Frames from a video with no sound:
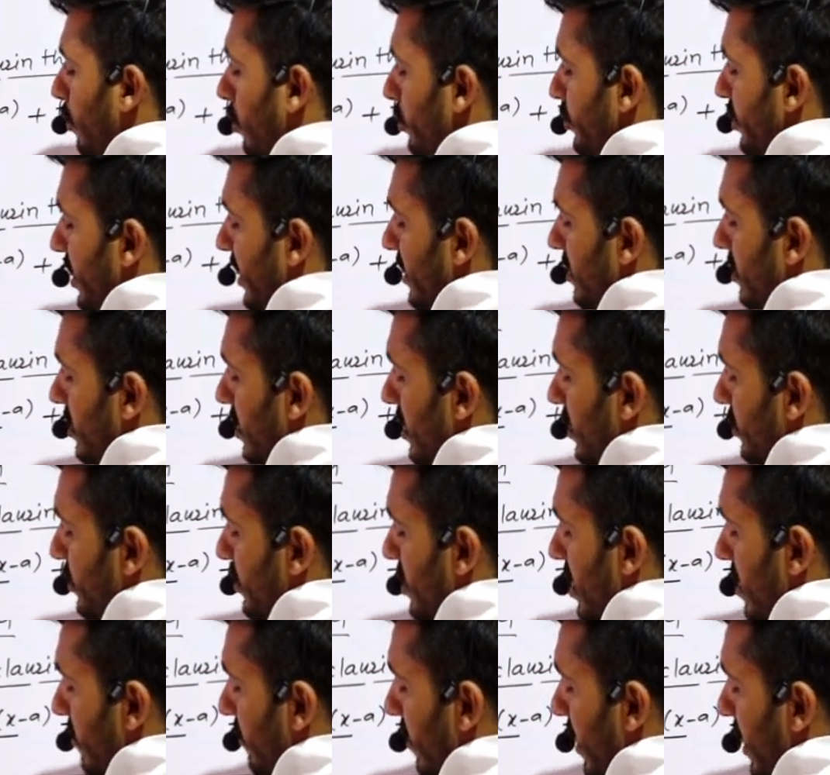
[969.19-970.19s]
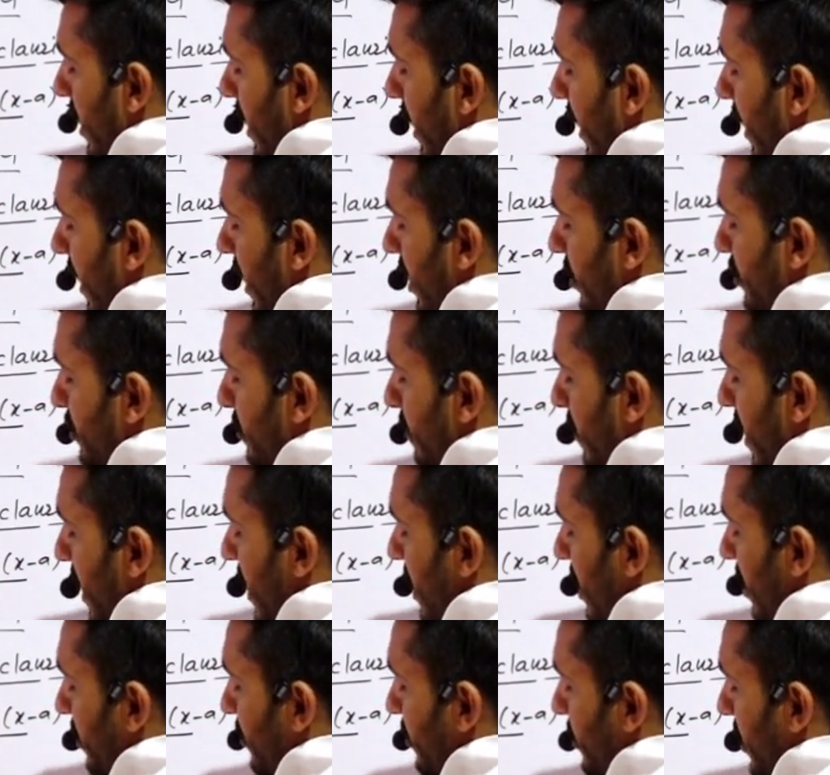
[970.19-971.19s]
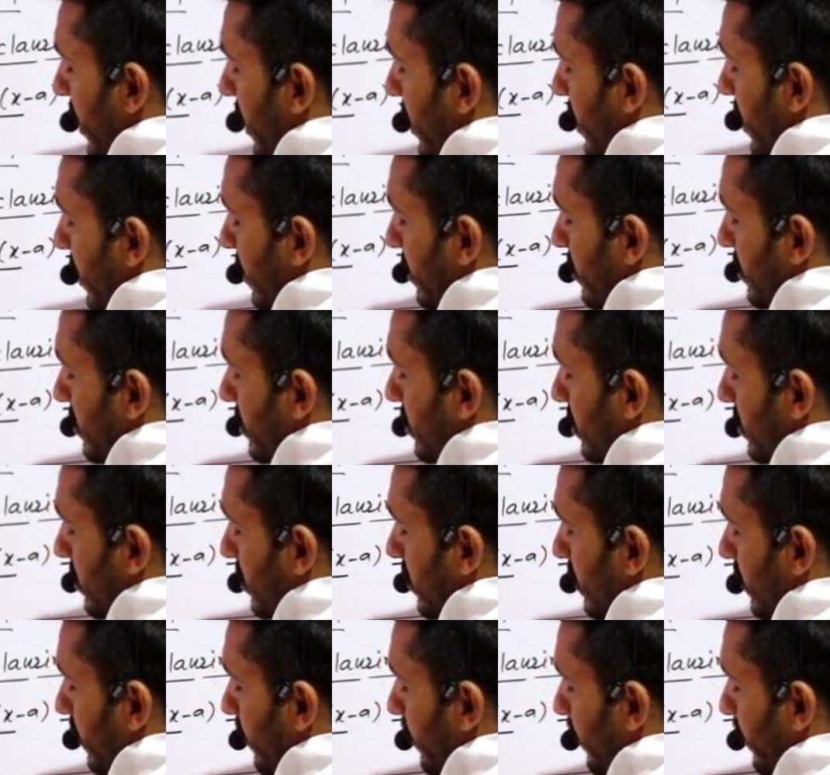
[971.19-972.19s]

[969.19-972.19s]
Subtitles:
cos x is given as minus sin x.